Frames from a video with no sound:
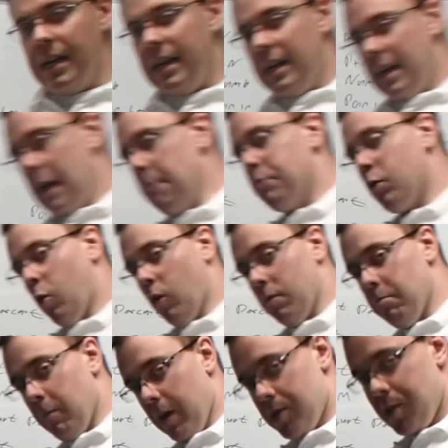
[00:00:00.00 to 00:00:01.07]
hip cord
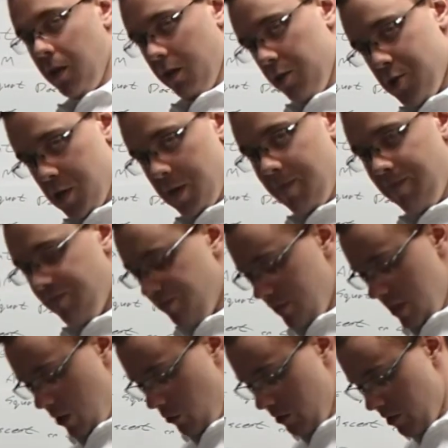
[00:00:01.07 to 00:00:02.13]
musculature
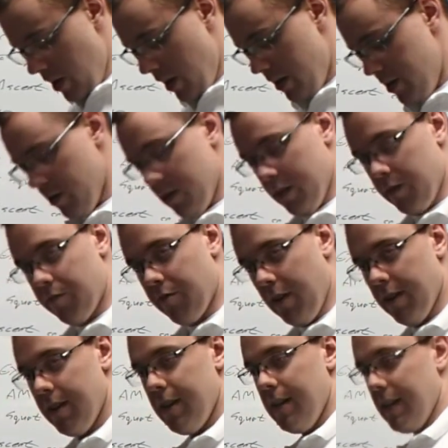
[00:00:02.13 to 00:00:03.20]
that we've got here in the
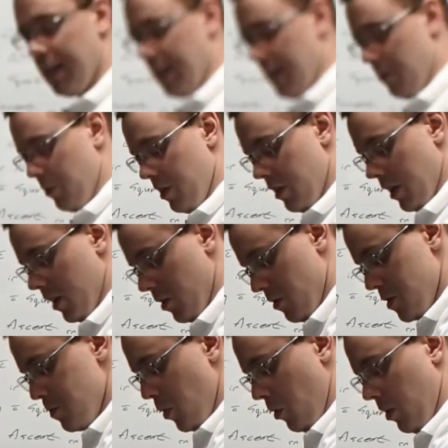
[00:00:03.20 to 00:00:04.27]
front. Again, we think those
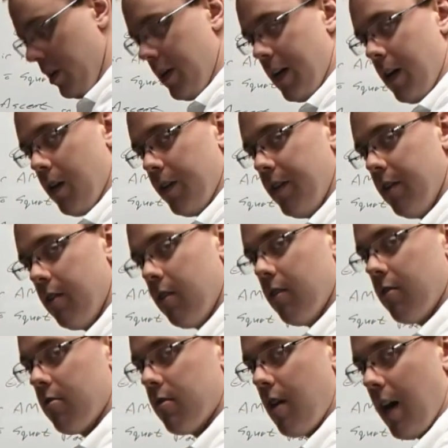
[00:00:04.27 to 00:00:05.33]
pulling down,
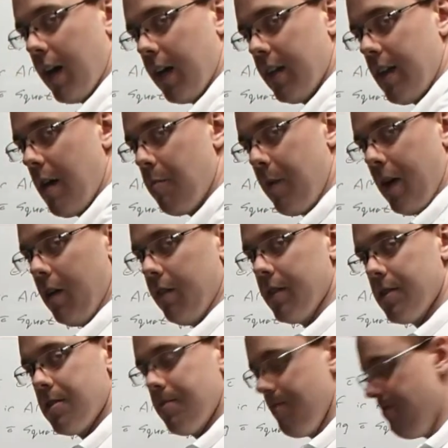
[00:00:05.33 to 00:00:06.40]
rocking that
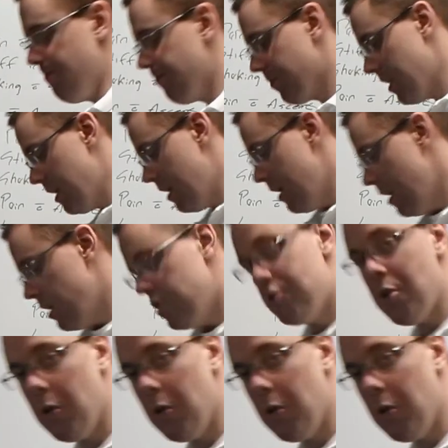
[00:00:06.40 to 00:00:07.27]
pelvis. 2